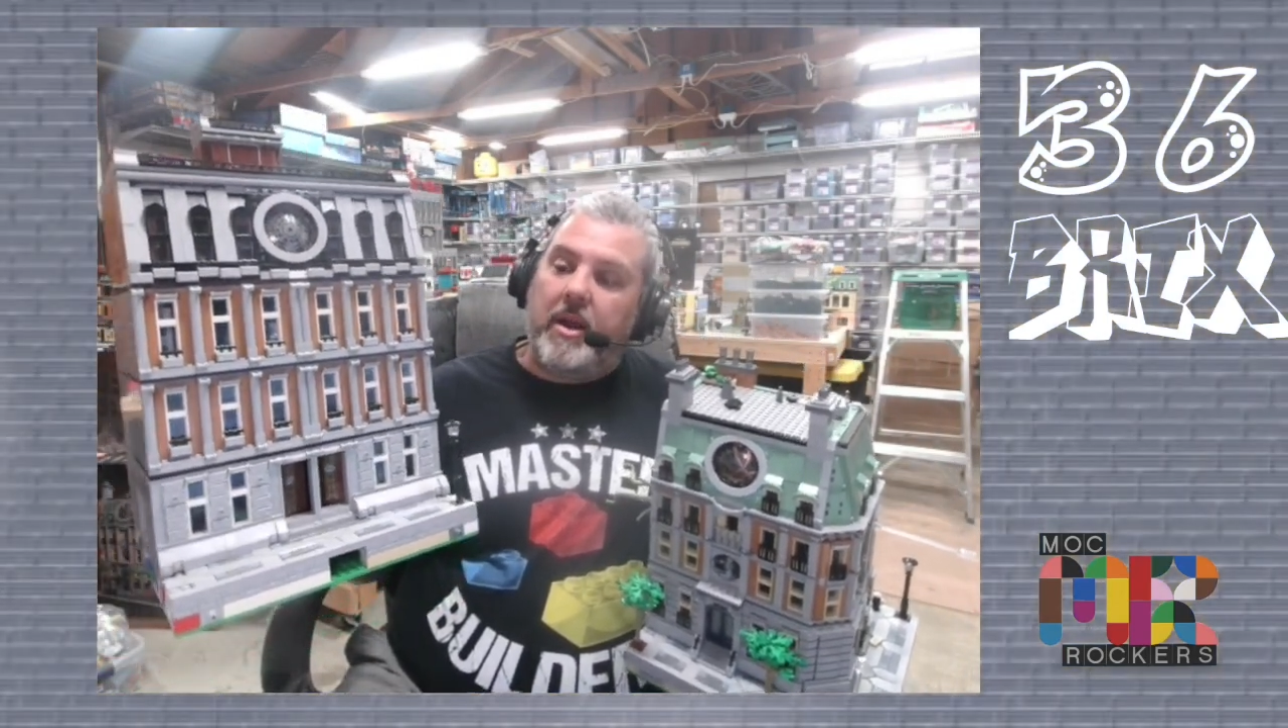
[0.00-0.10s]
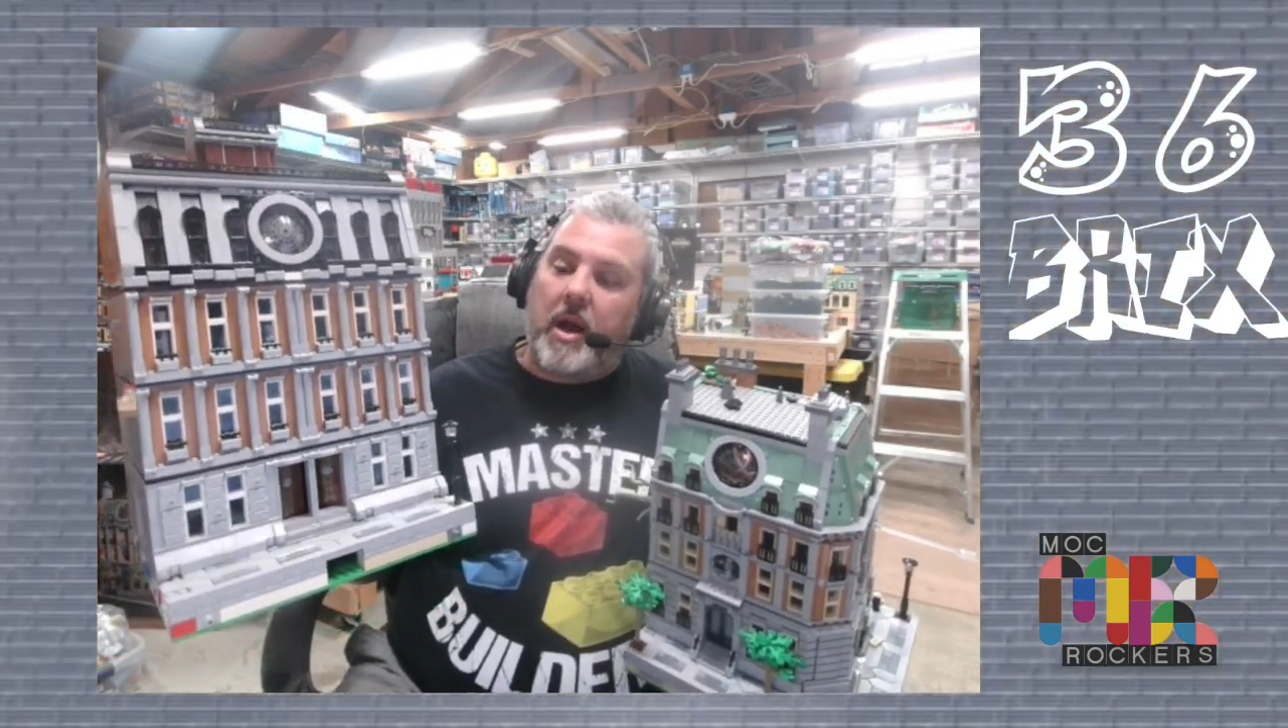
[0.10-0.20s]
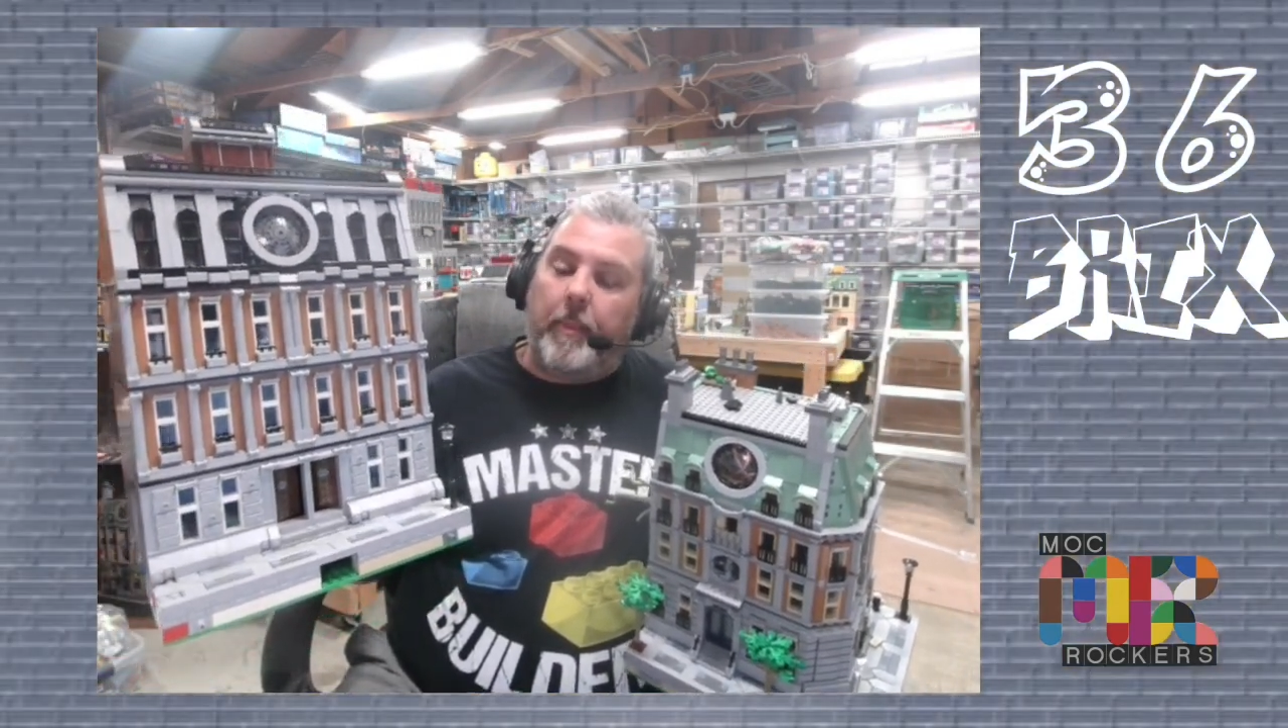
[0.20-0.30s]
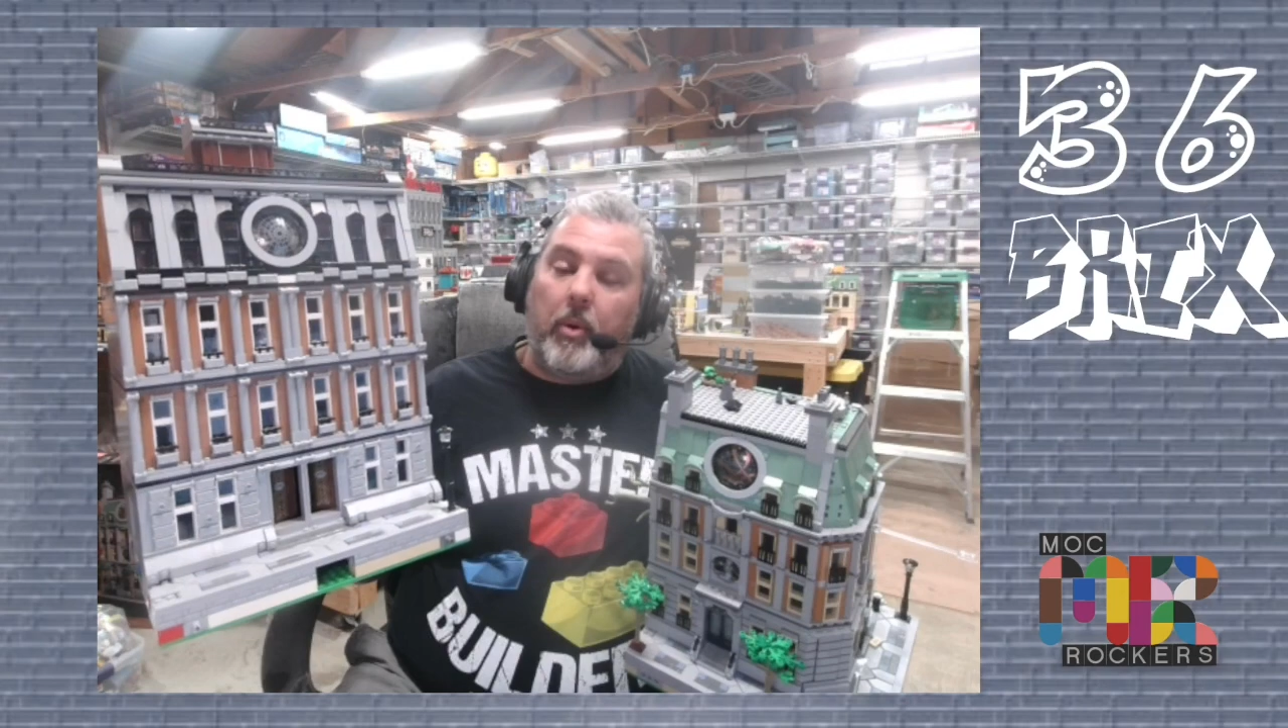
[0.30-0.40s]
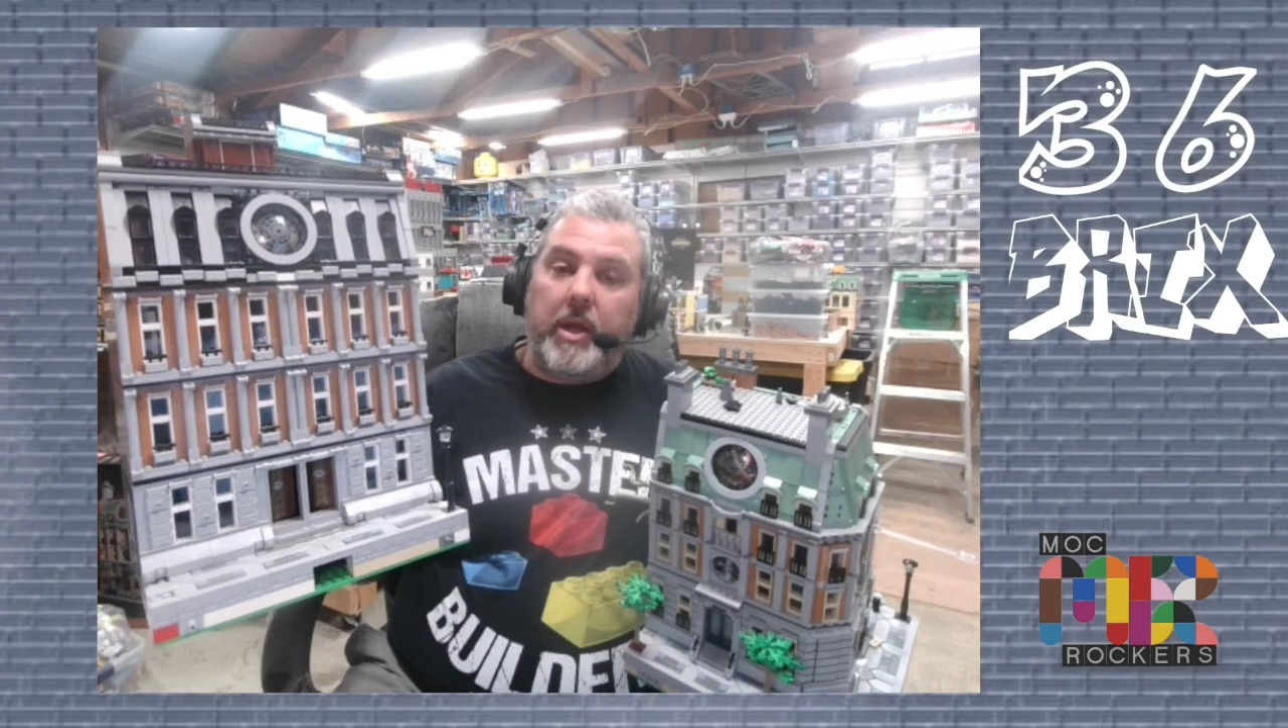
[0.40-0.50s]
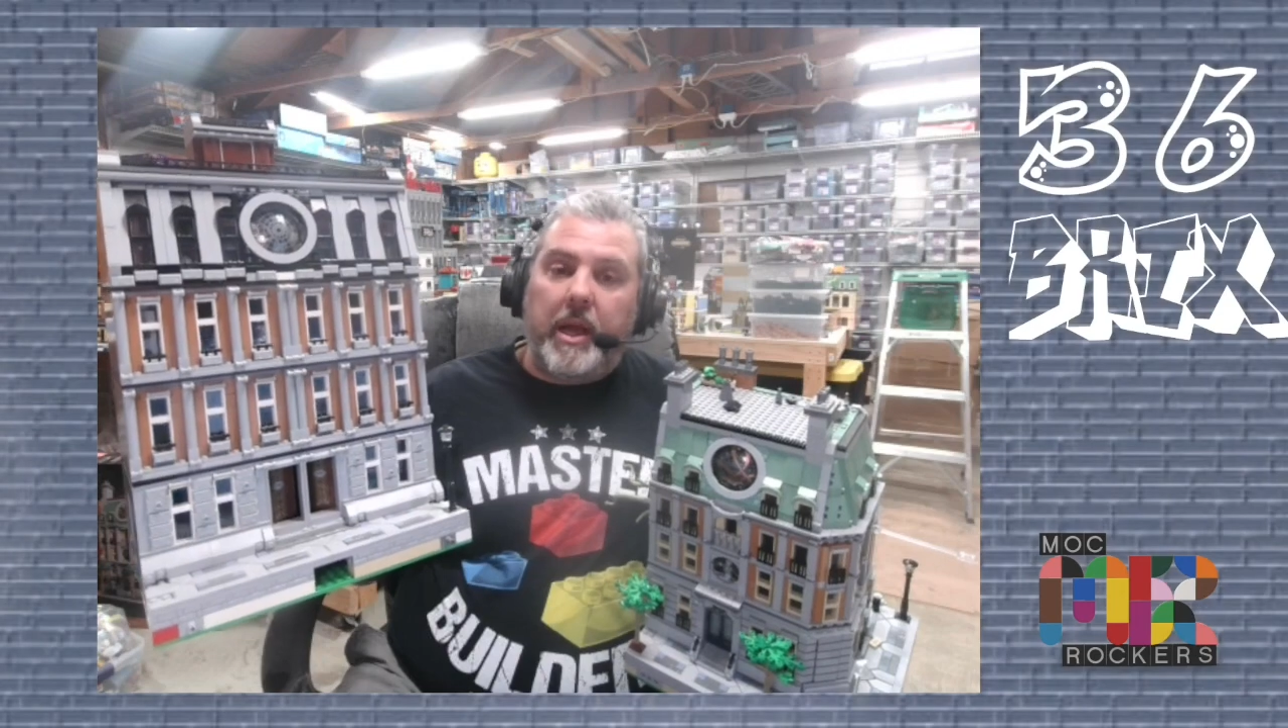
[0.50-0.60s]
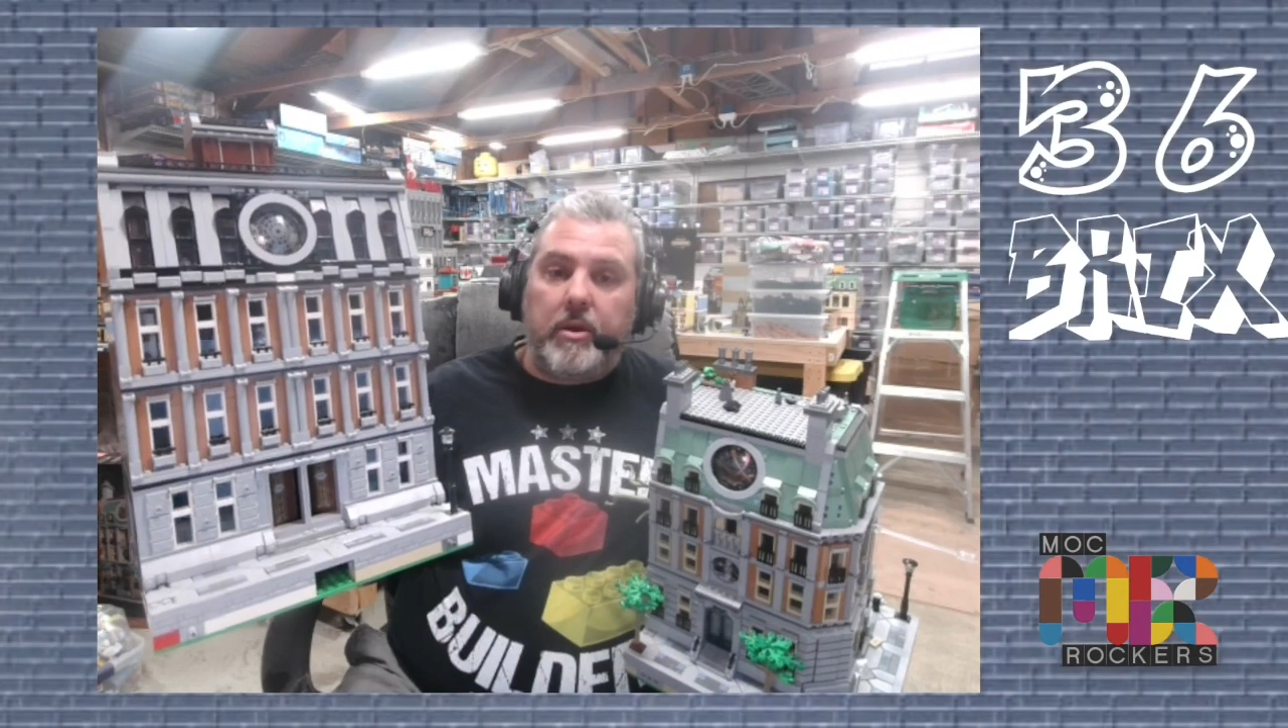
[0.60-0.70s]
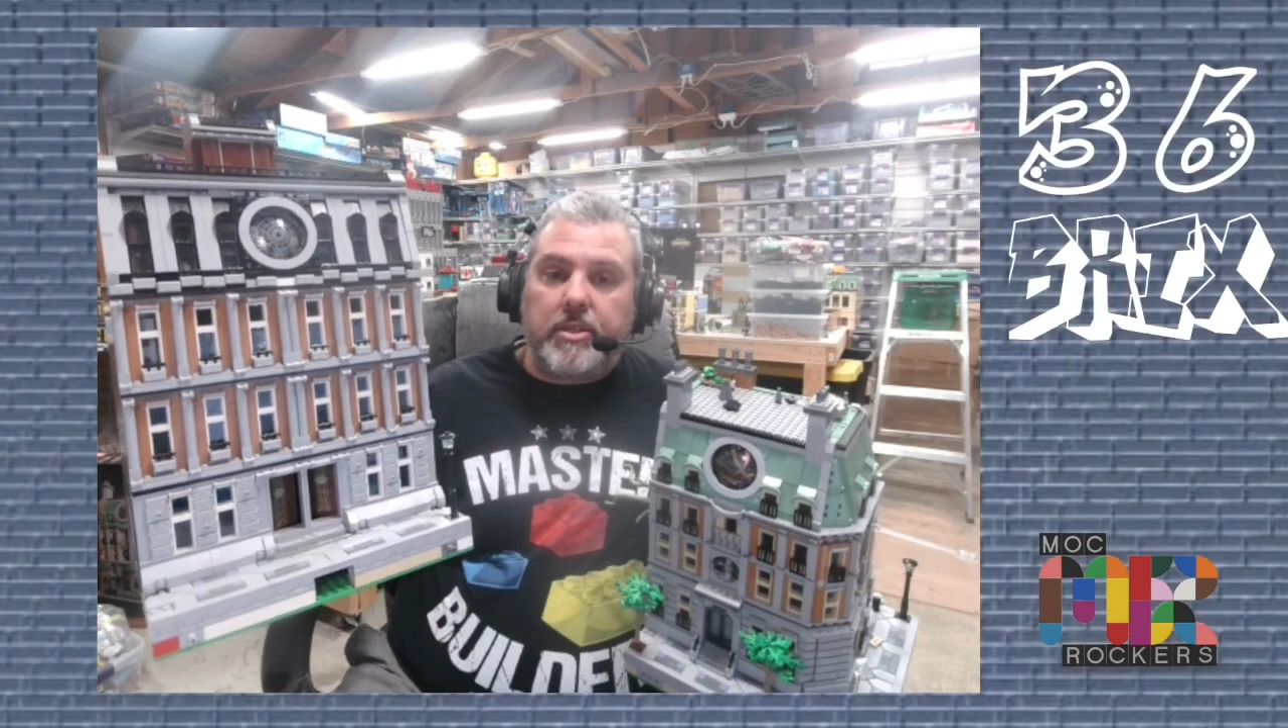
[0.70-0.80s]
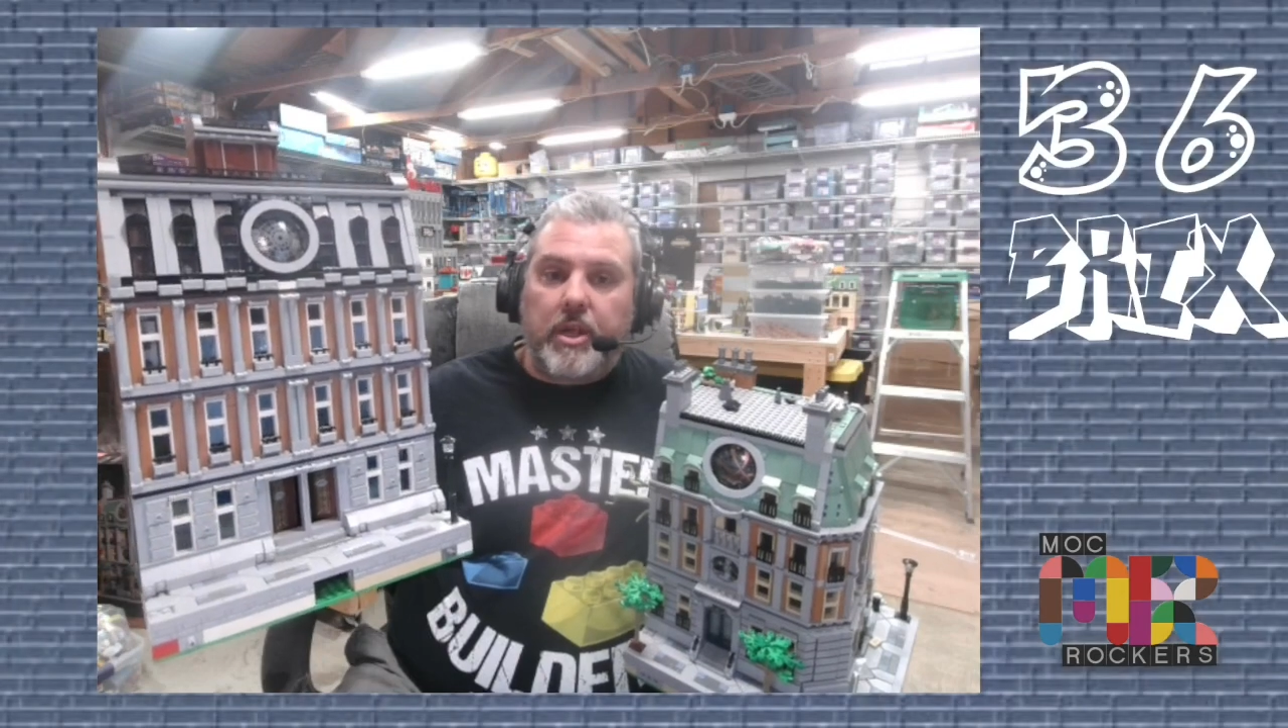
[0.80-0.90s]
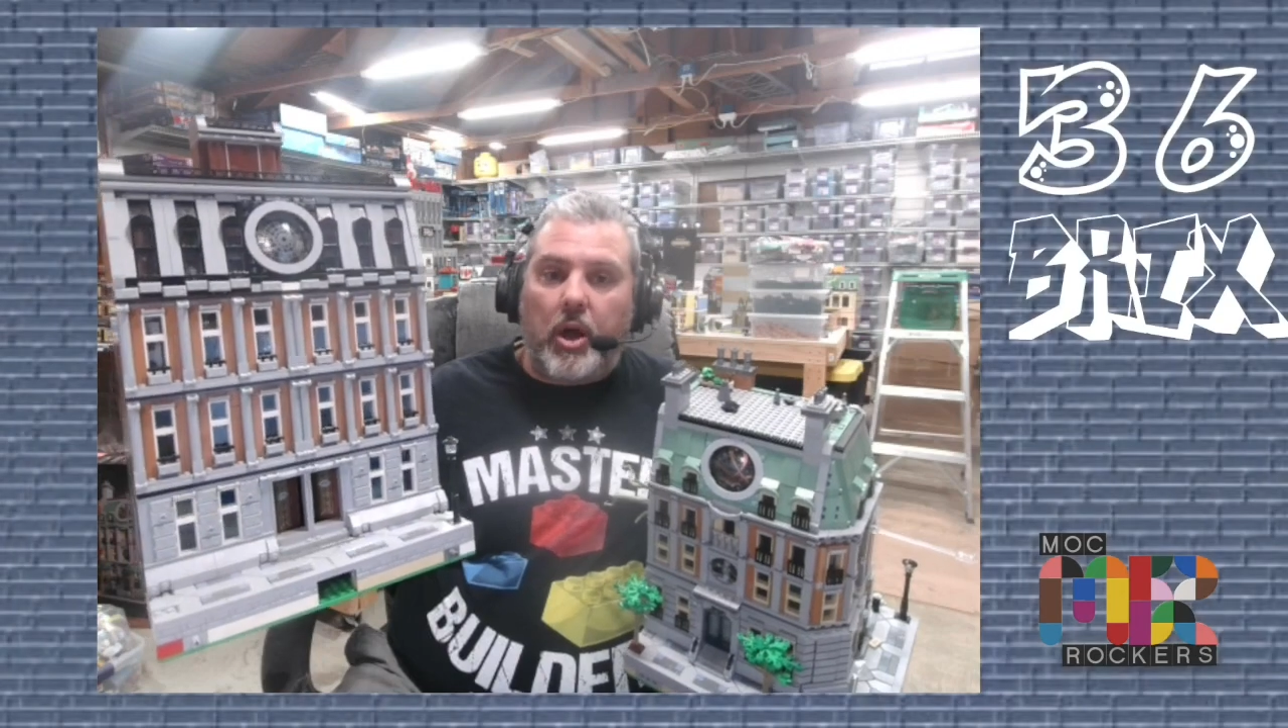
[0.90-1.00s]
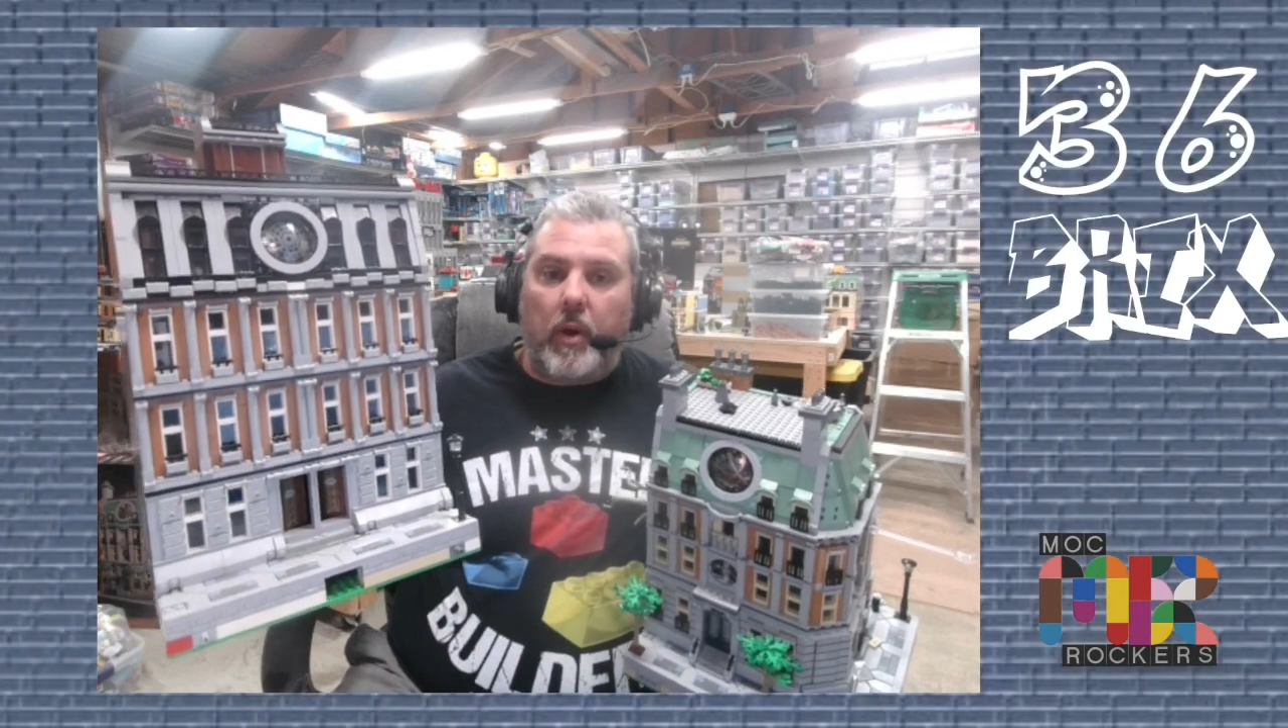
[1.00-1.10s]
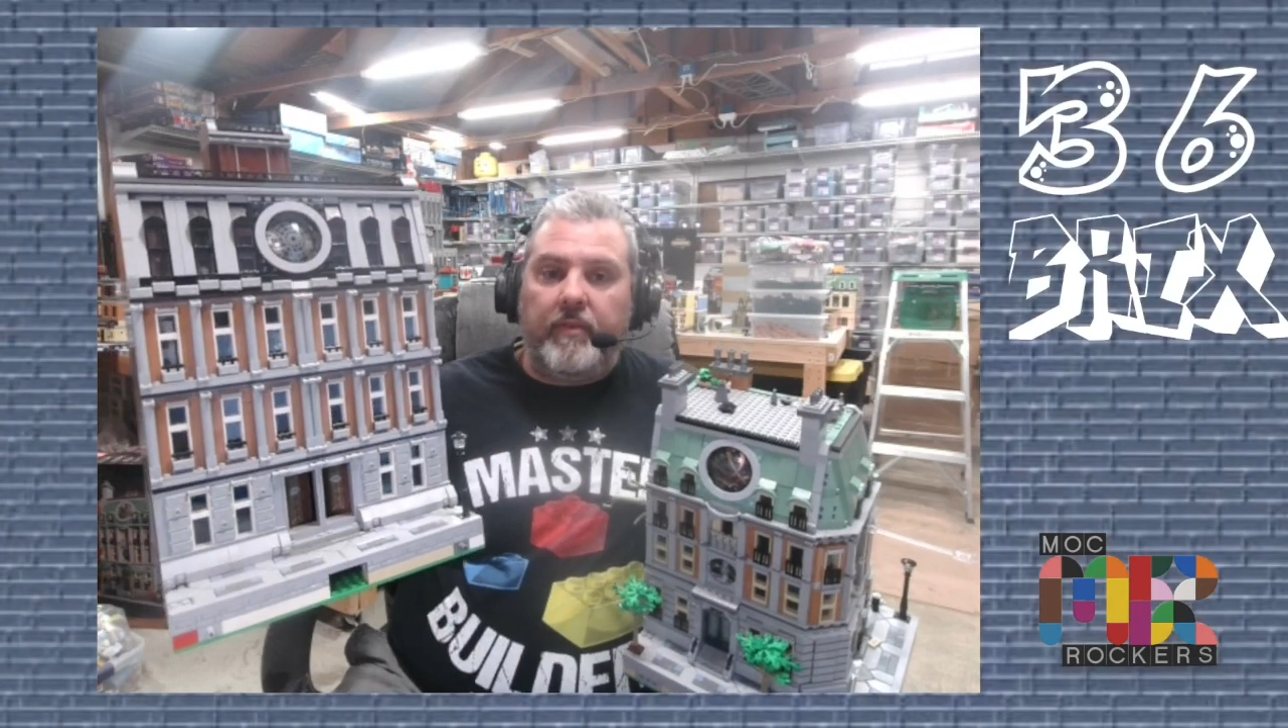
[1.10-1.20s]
a couple years ago